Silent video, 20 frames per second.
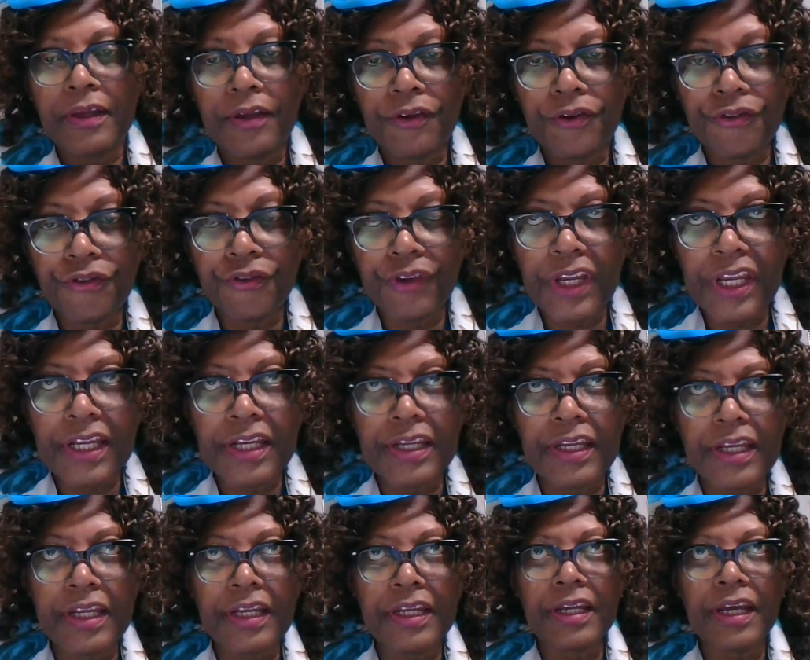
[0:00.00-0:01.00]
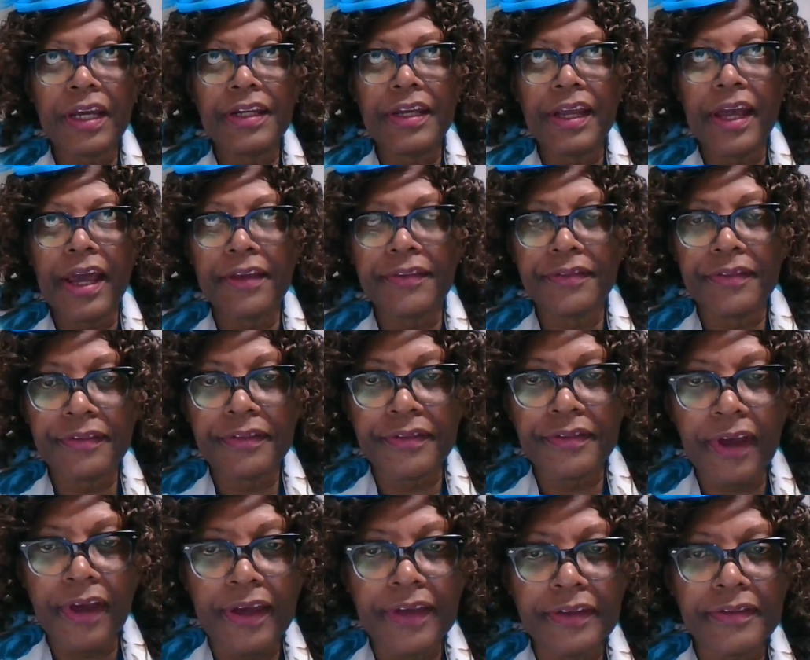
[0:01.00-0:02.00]
reading and
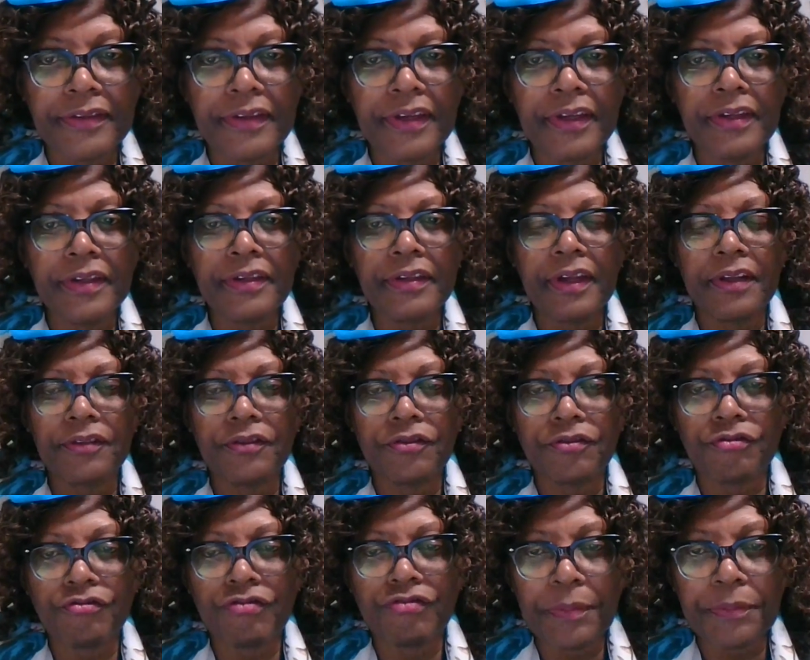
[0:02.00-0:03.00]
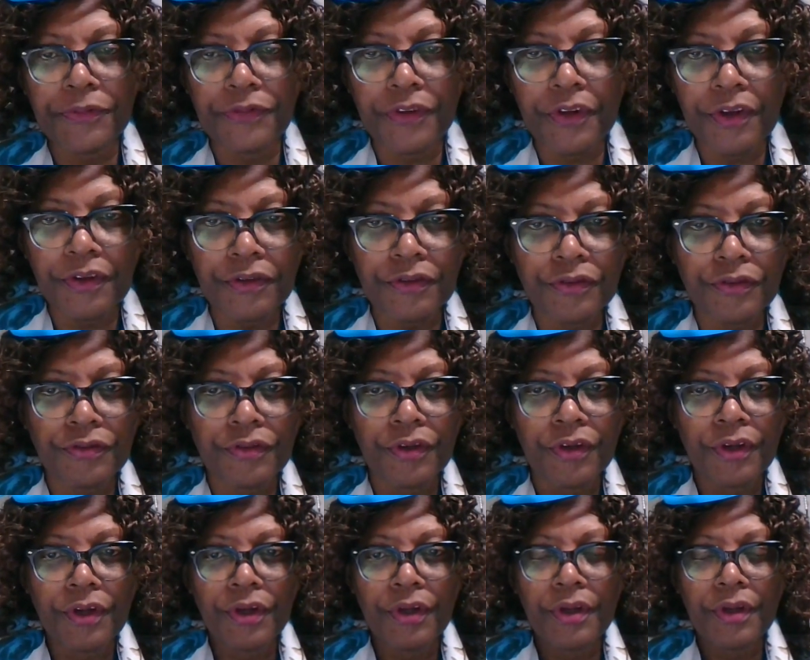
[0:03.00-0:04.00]
exercising and scriptures,
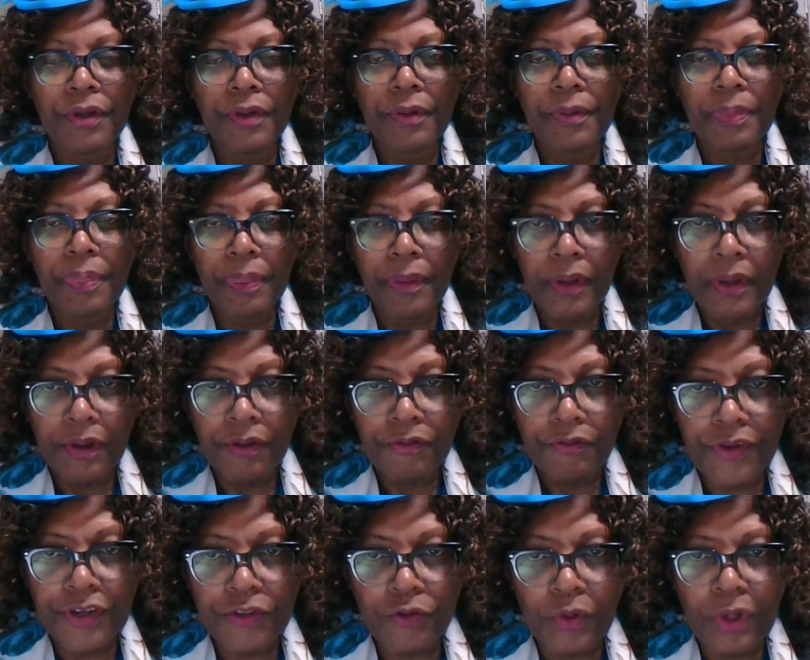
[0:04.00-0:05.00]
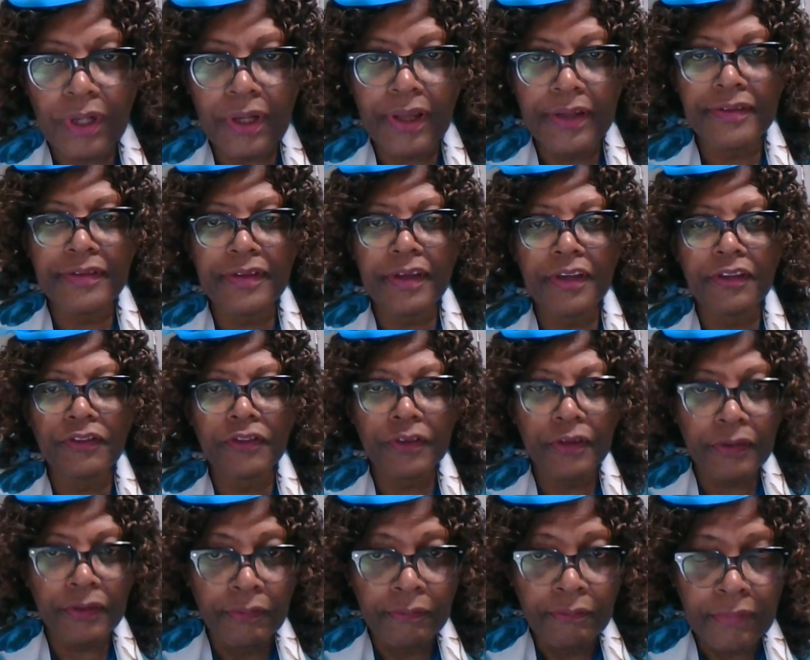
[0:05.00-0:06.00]

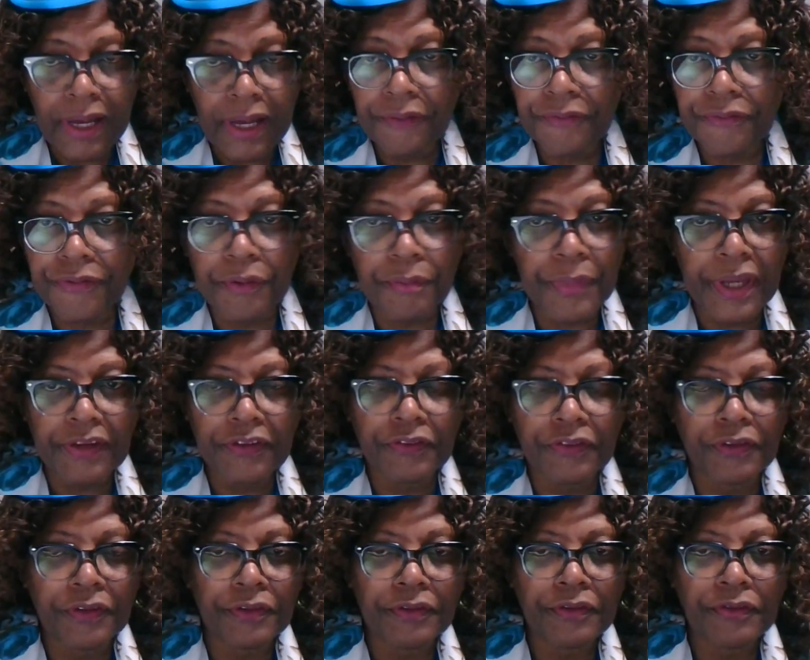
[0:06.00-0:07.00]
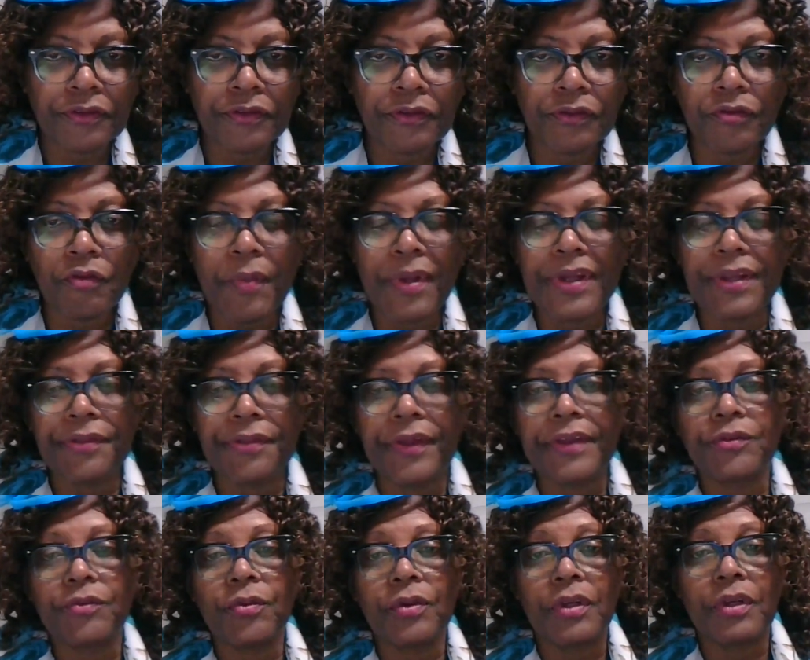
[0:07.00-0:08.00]
visualization, affirmations. So many
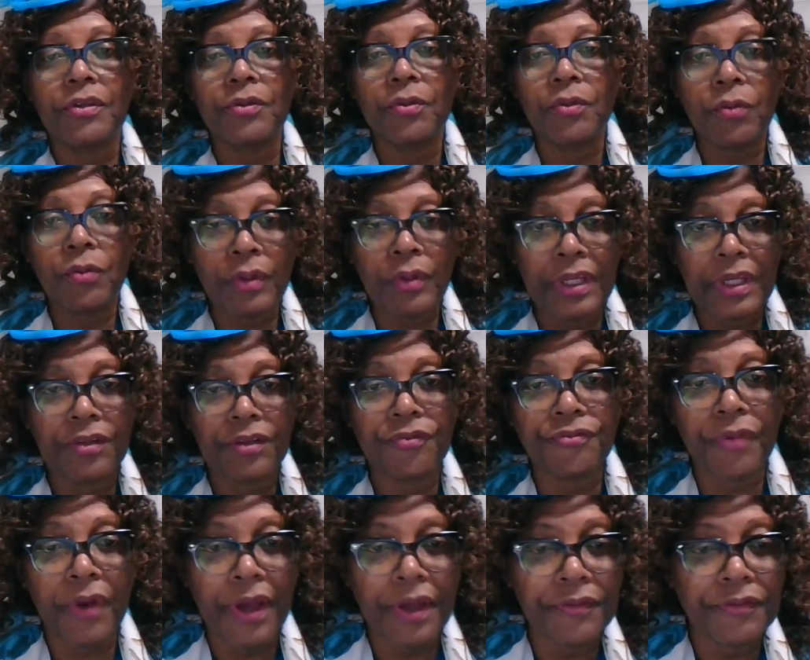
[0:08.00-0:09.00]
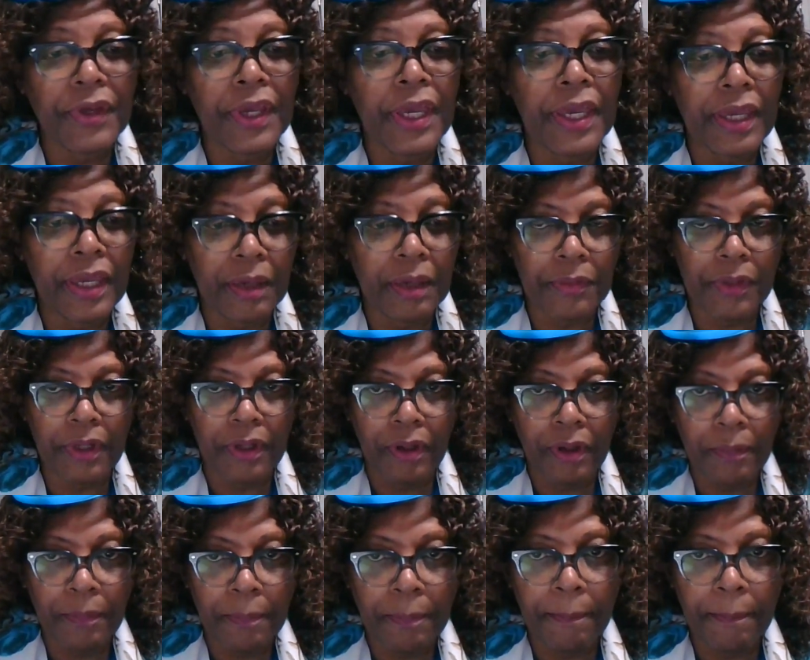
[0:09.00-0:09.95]
things you can do in the 5 a.m. club.